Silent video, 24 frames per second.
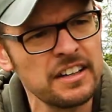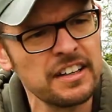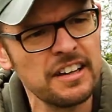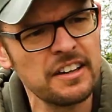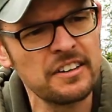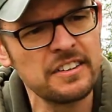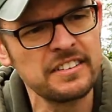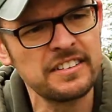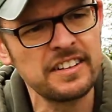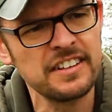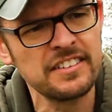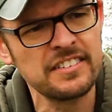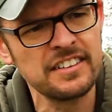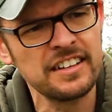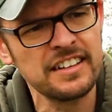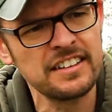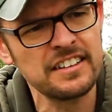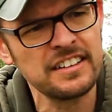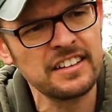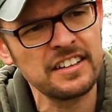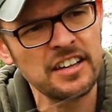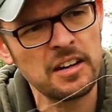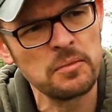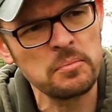I lowered this in,
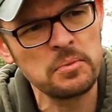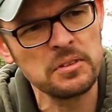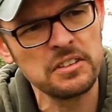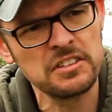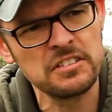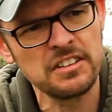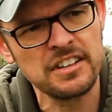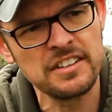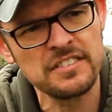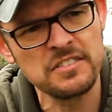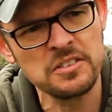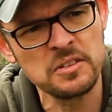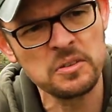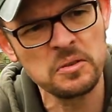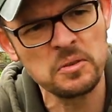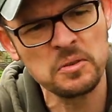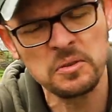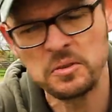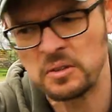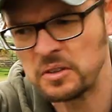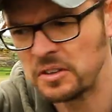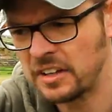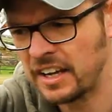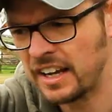a couple of grains of
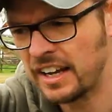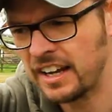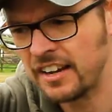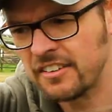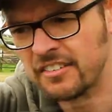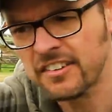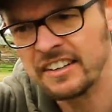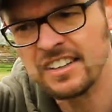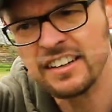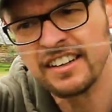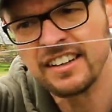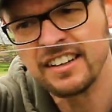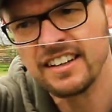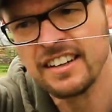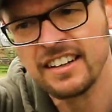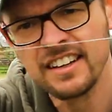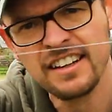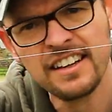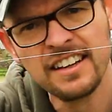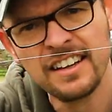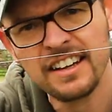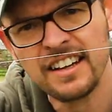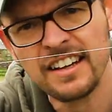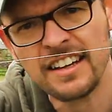corn on a hair rig,
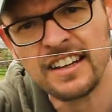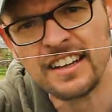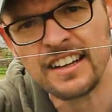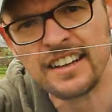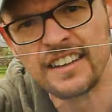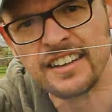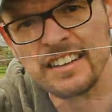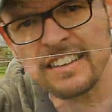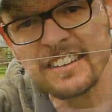and a